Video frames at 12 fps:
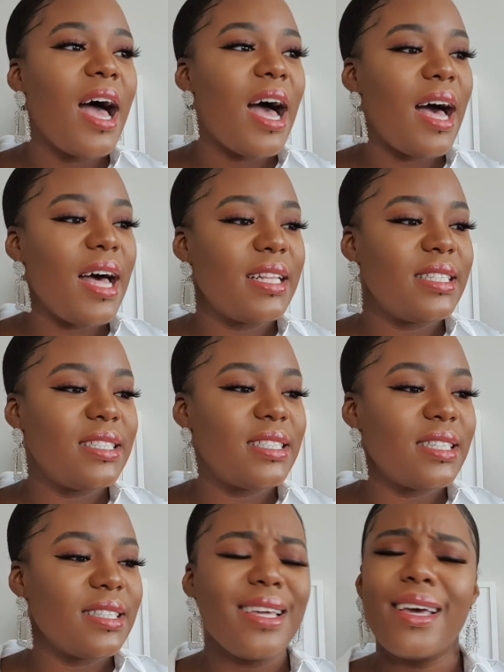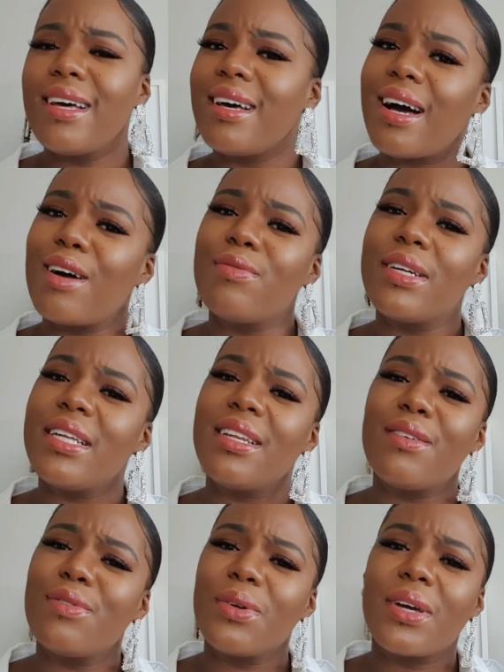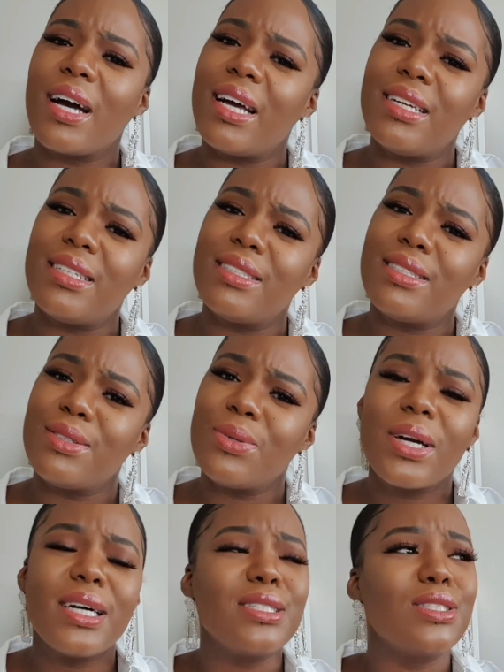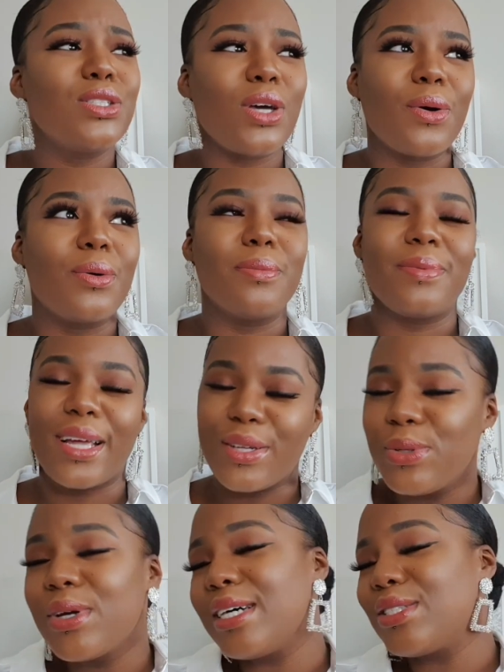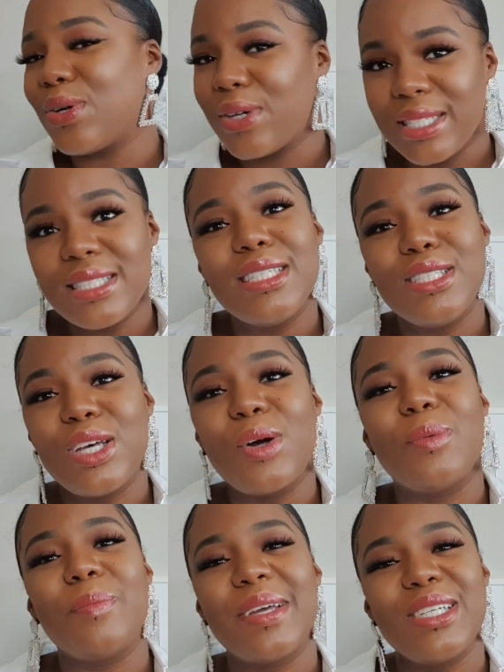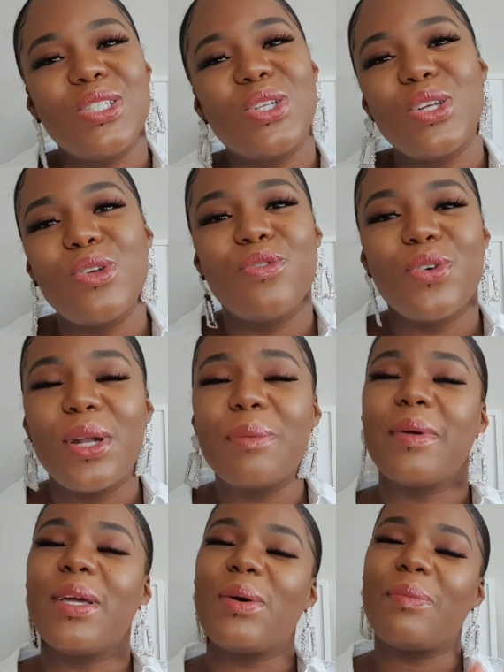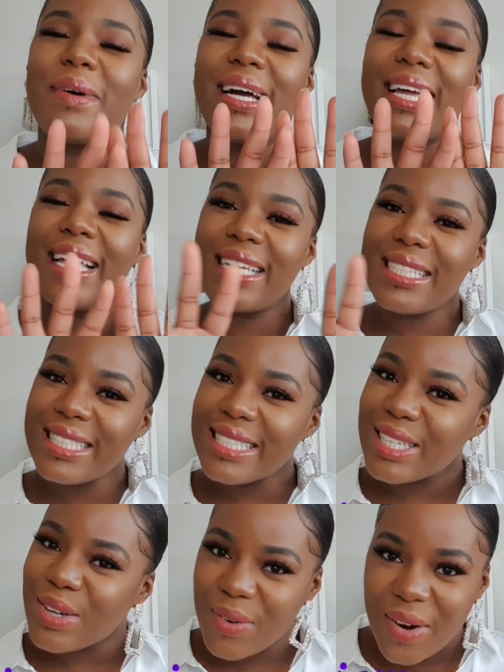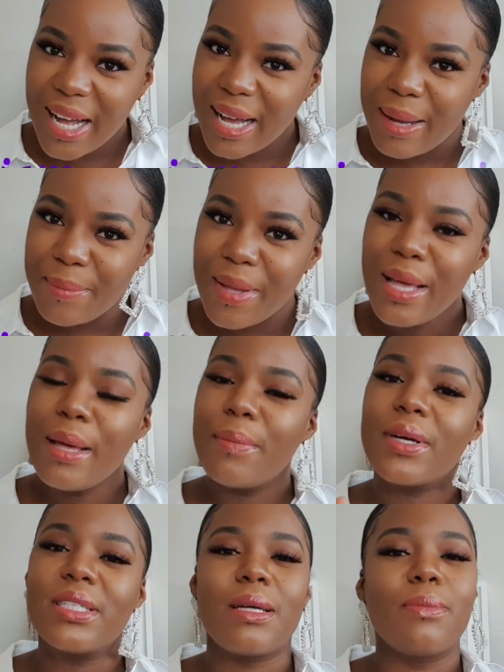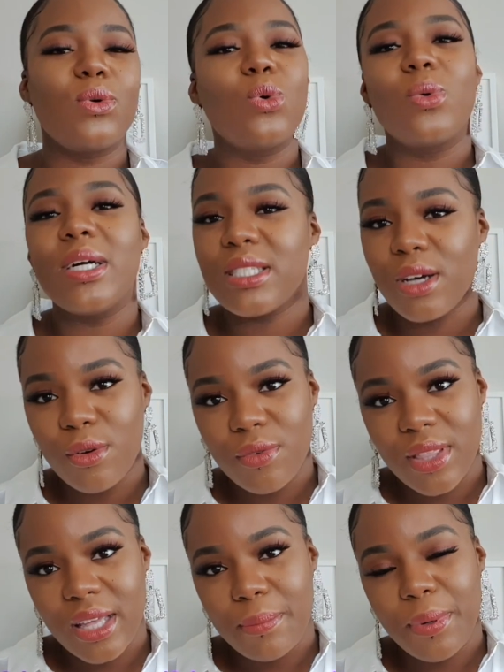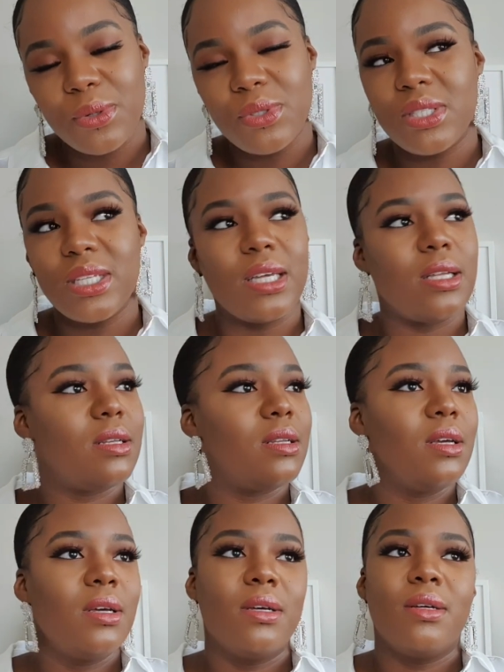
And yeah, I really love you guys. You guys are dope. Like, you guys are honestly dope. Make sure that you follow me on my Instagram, because I'm always over there posting